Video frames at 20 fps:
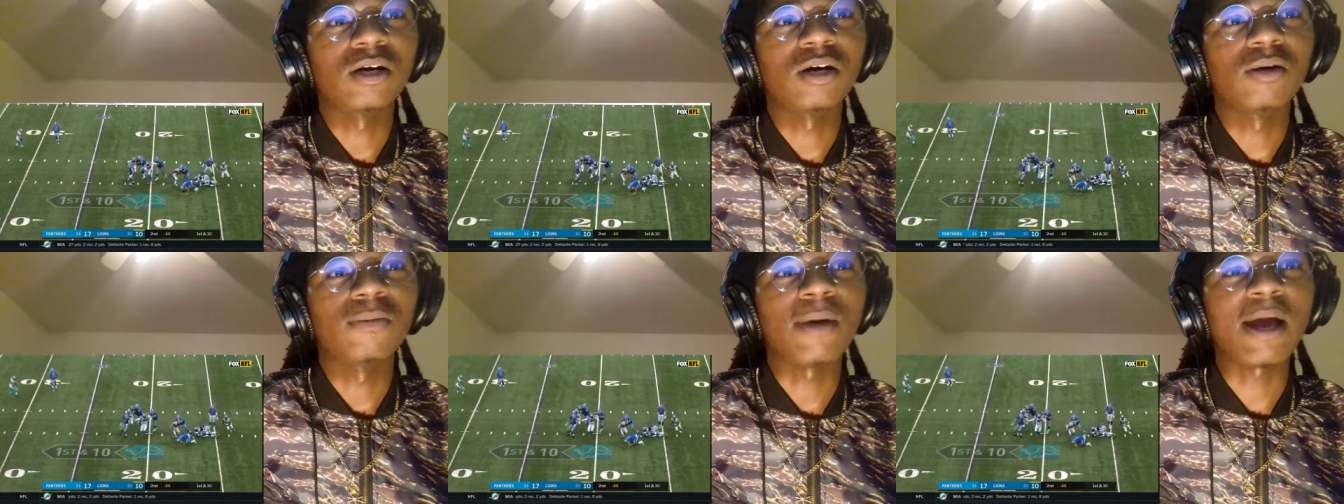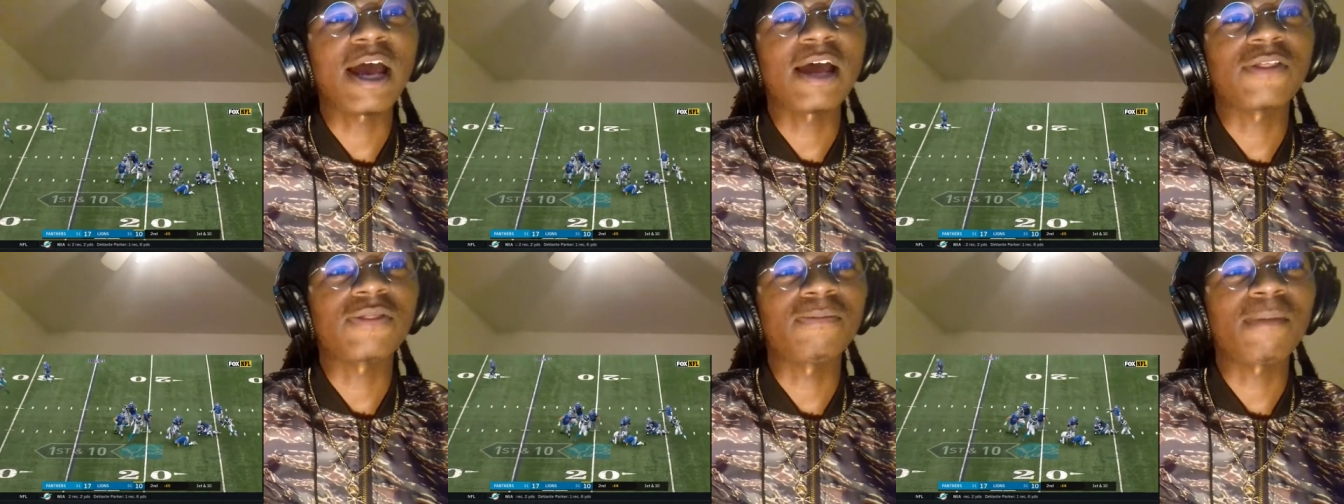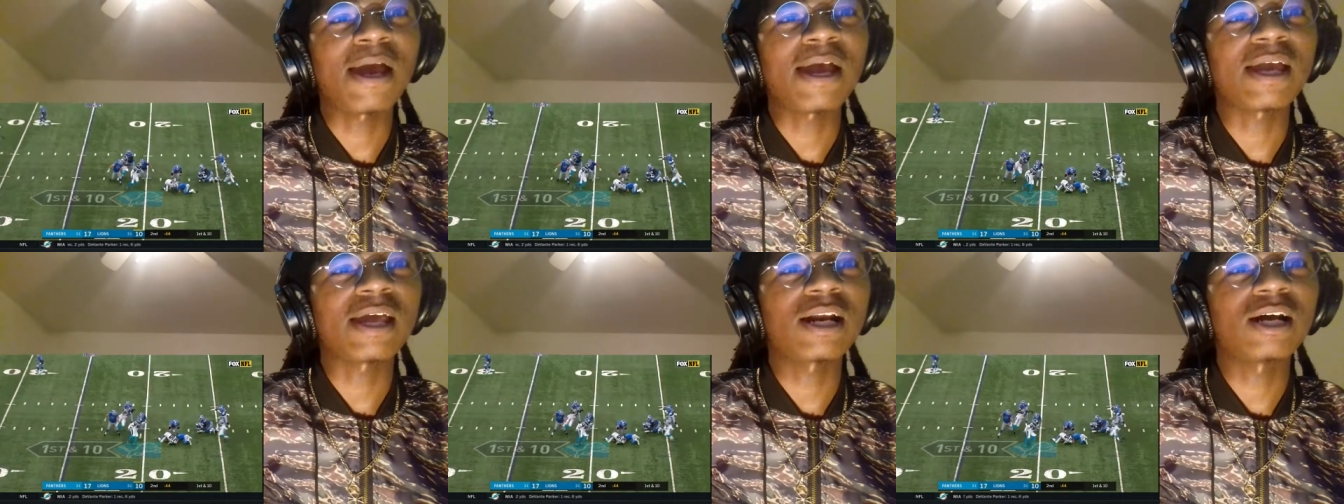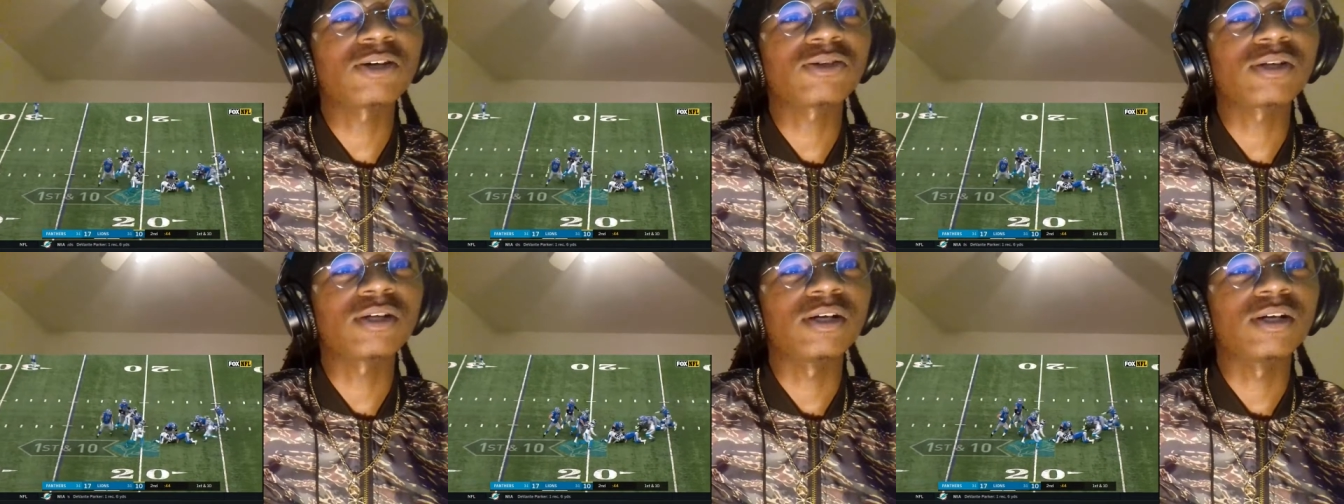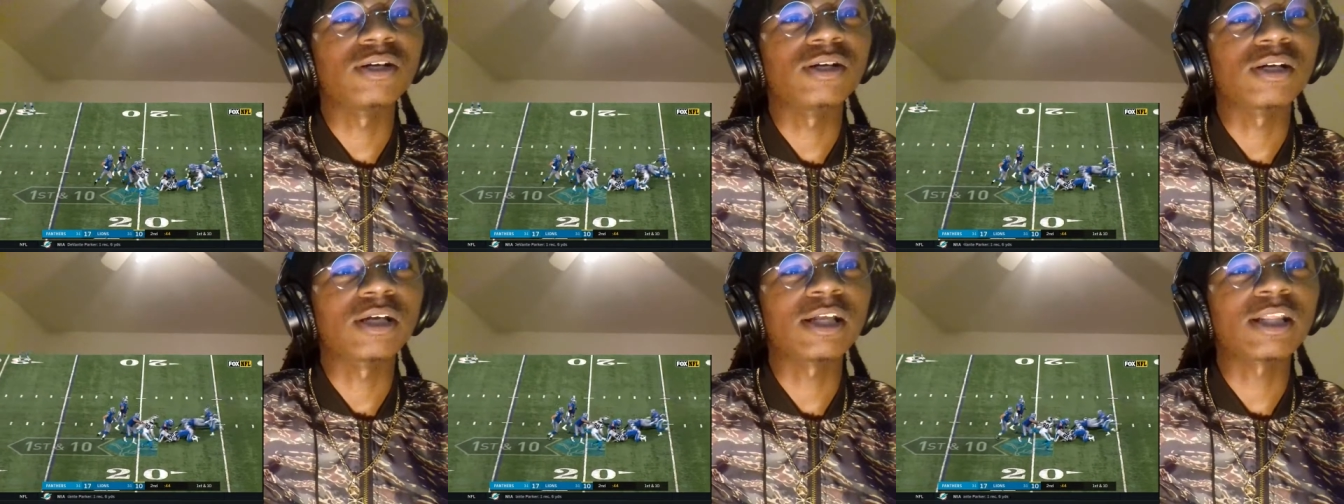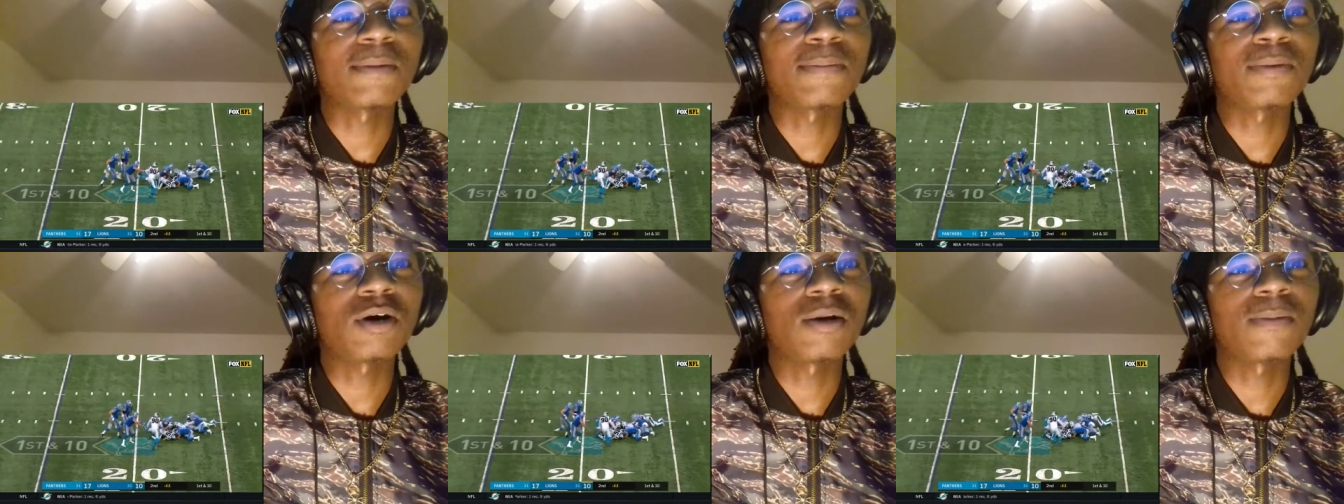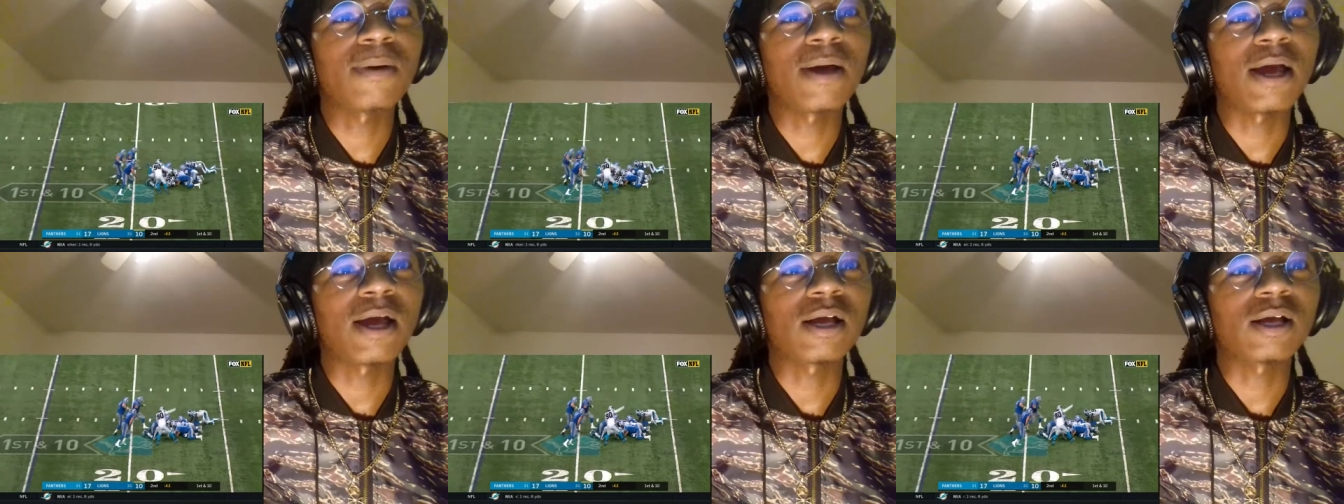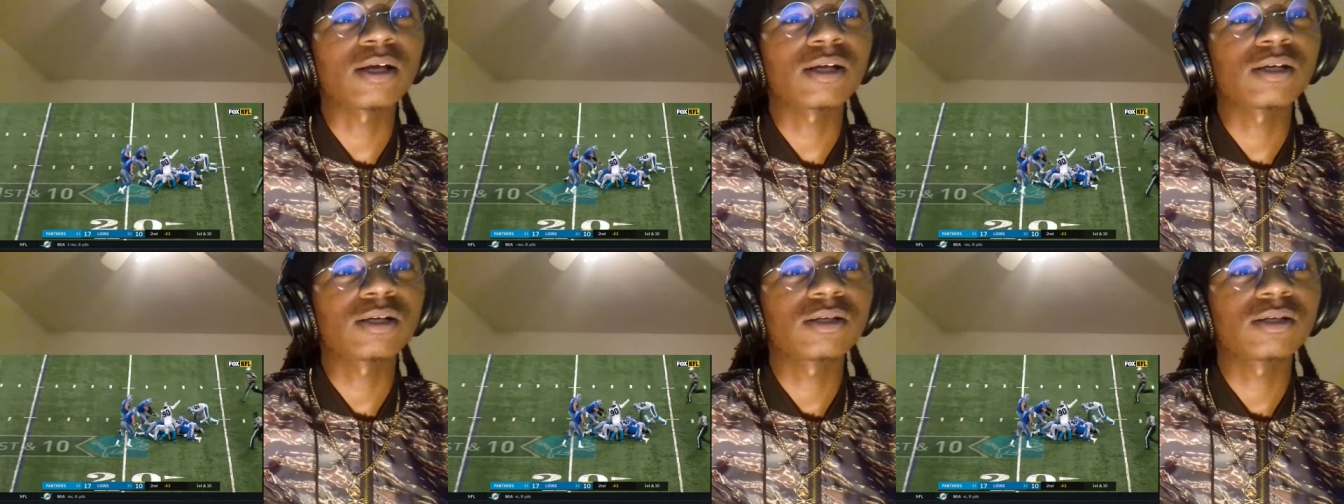oh, Matt, Matt, get out there. Get the ball back.